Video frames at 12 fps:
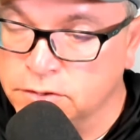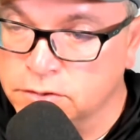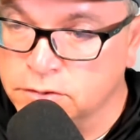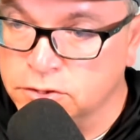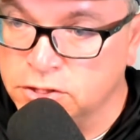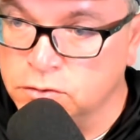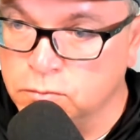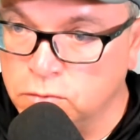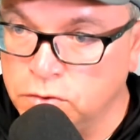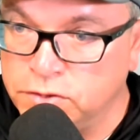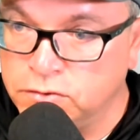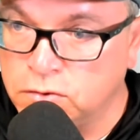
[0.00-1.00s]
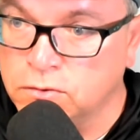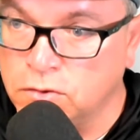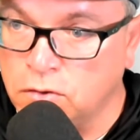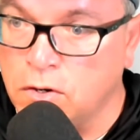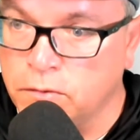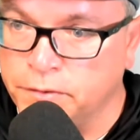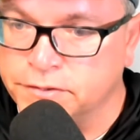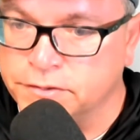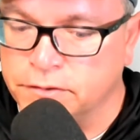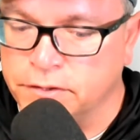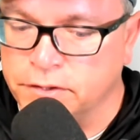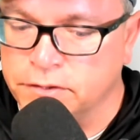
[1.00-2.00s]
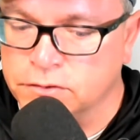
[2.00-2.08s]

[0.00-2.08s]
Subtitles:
she's really turned it on recently.